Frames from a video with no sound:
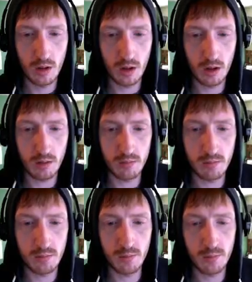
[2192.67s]
Um,
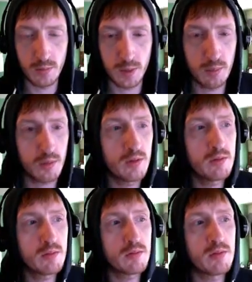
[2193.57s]

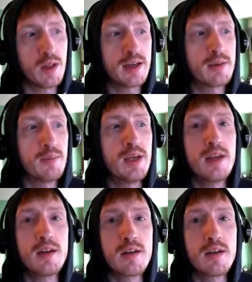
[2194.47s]
People like me